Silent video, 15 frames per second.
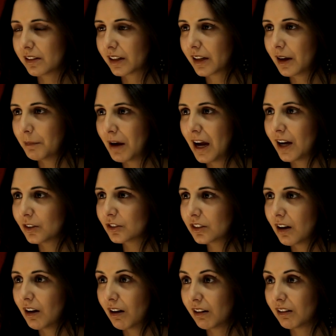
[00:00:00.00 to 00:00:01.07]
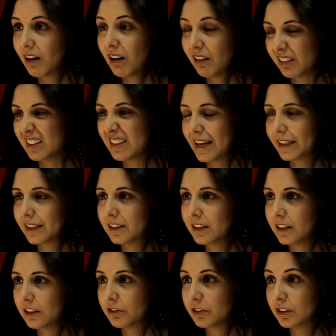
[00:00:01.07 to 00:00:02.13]
that come out are the
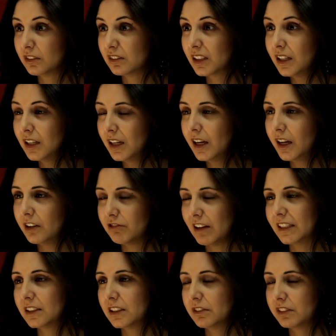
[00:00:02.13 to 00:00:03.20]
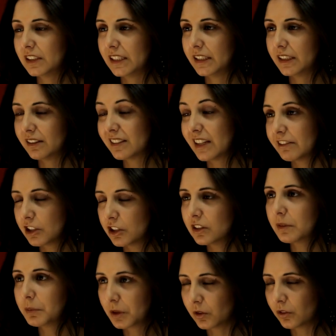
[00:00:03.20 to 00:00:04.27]
negative and relatively
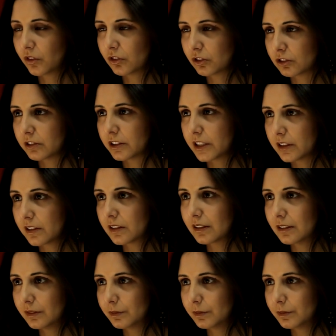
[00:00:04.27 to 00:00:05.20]
stereotypical stories.